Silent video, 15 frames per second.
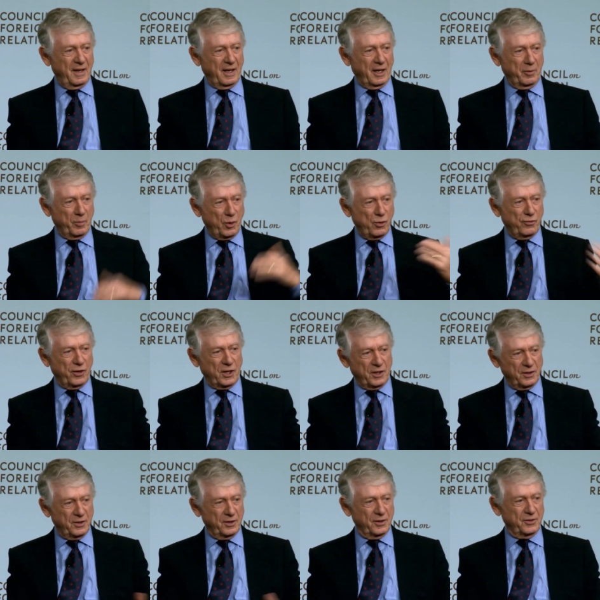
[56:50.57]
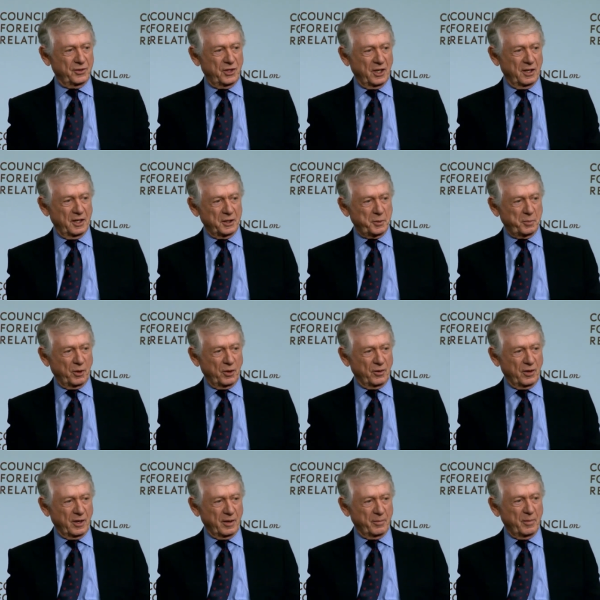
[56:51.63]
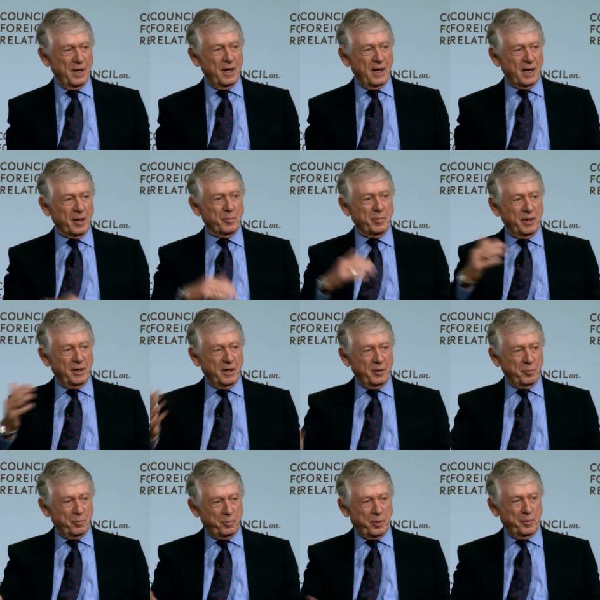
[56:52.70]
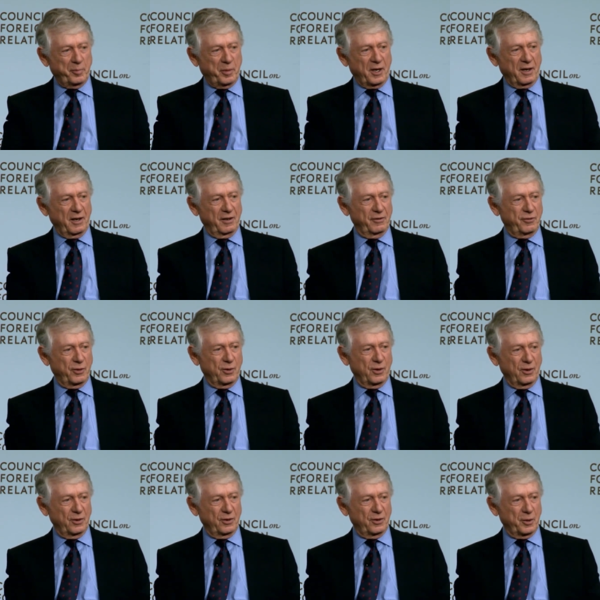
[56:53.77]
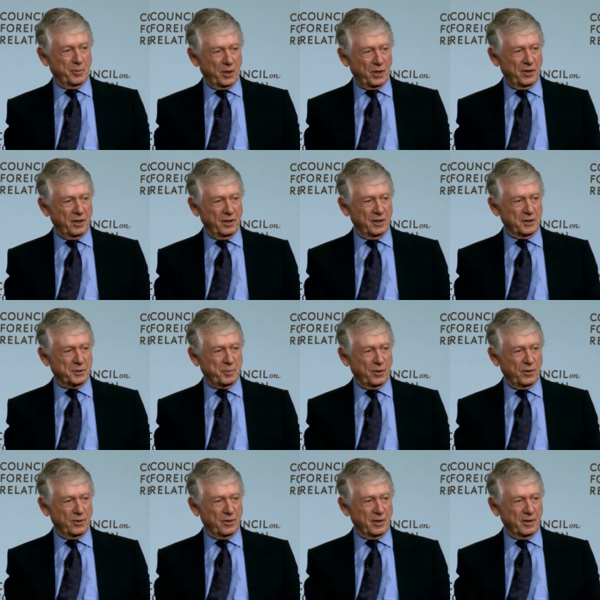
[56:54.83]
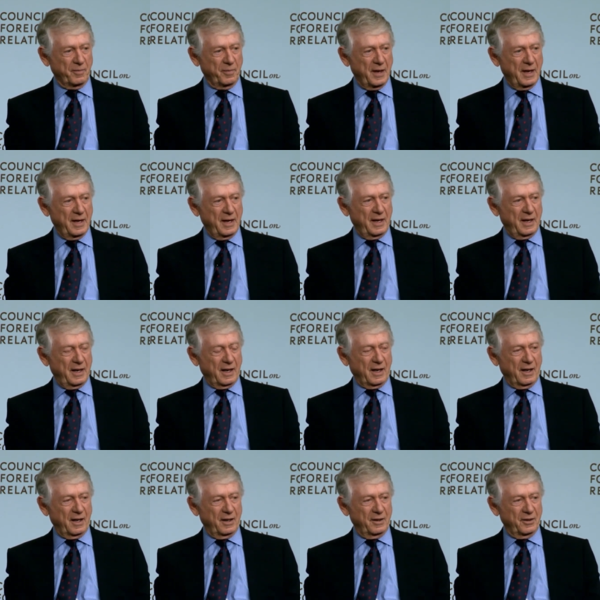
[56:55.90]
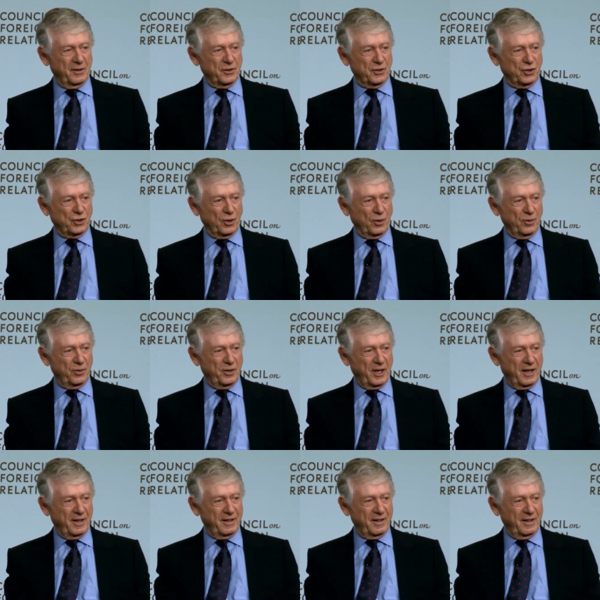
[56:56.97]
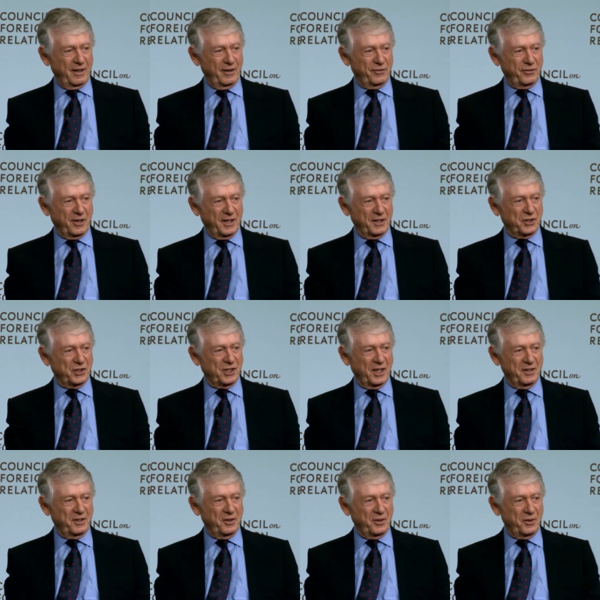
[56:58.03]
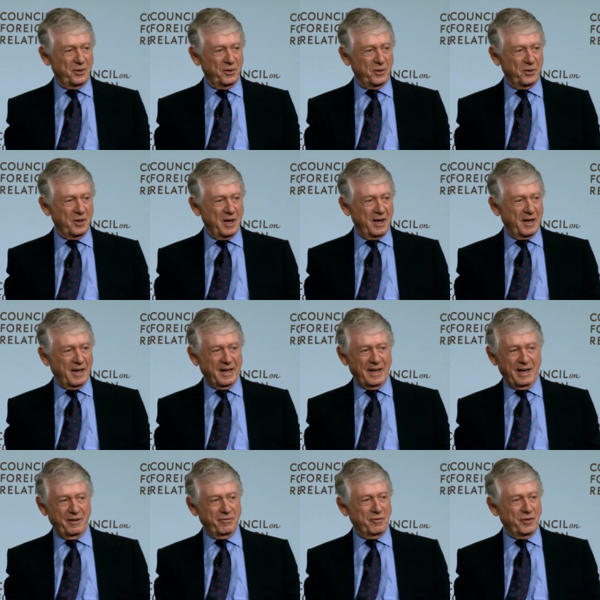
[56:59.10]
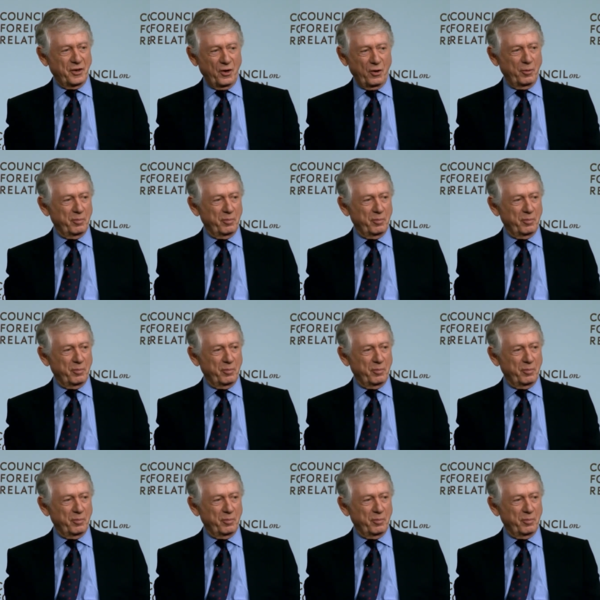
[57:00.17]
and move on to tonight's program and begin preparing for tomorrow night's program. Uh, so that if I said to you, I have no